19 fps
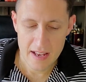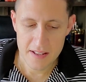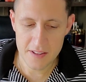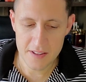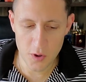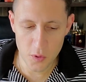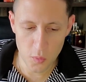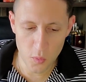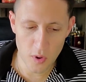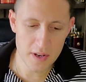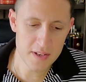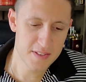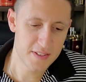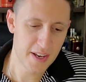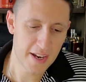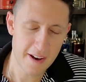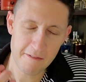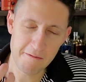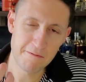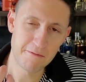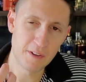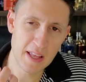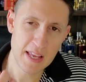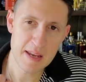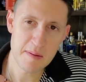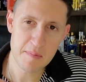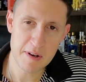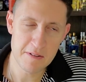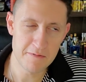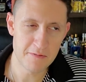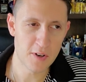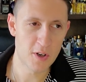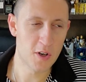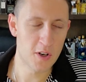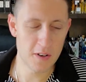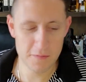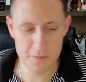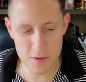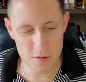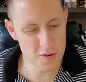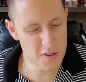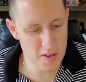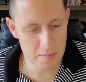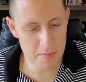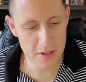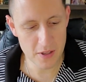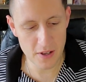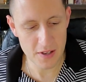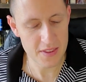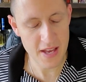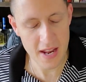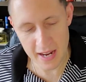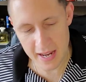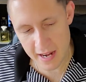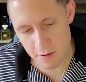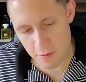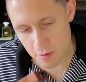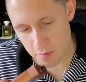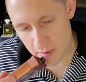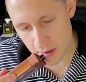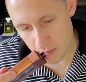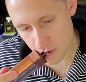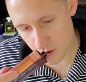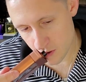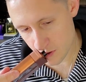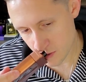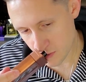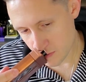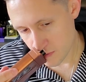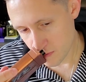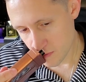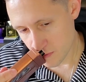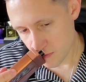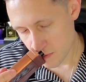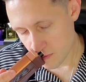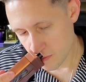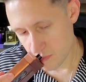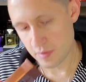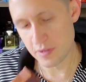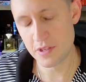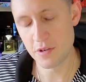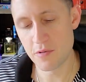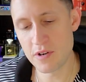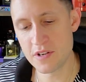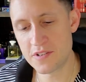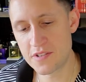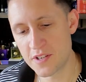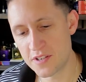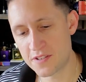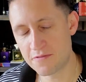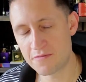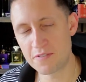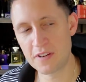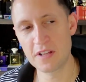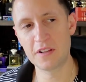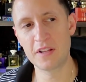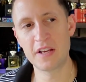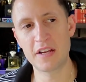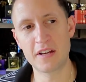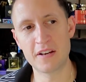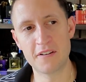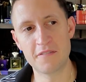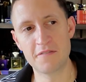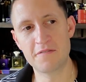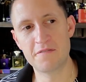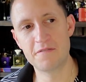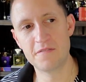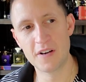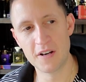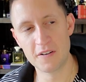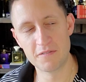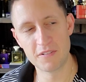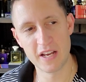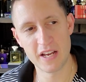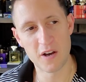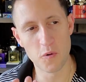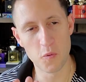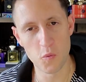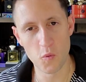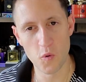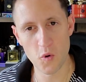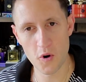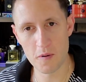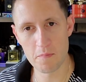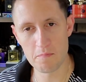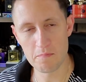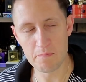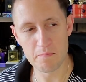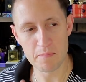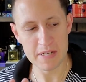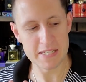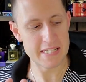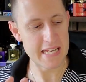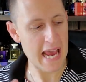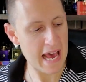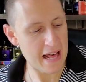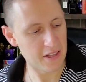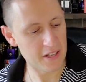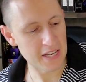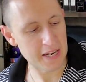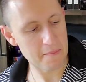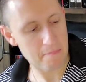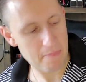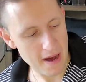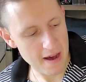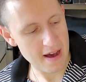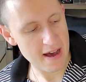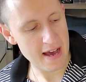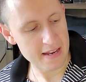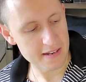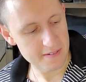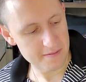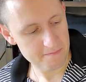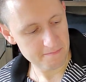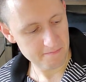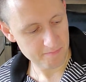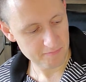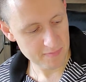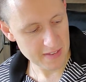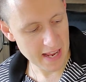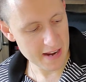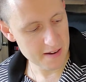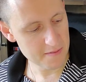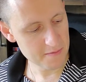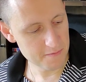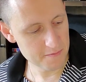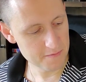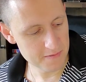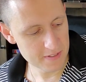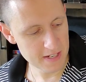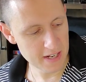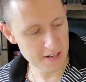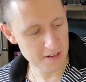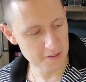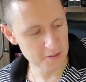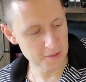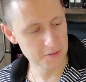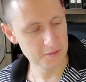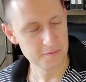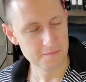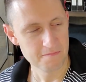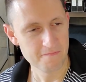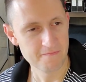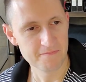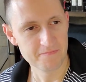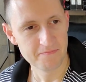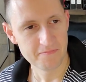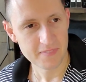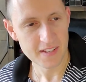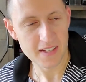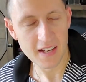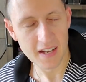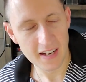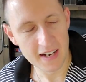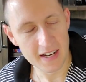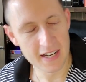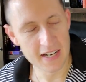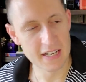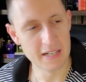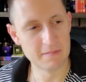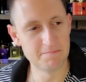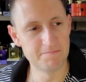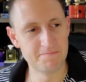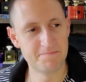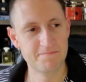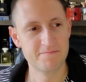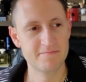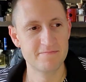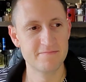there was like a flame involved or something like that. I can't remember. But there is this feeling of, of like a warm metallic pot that, you know, um,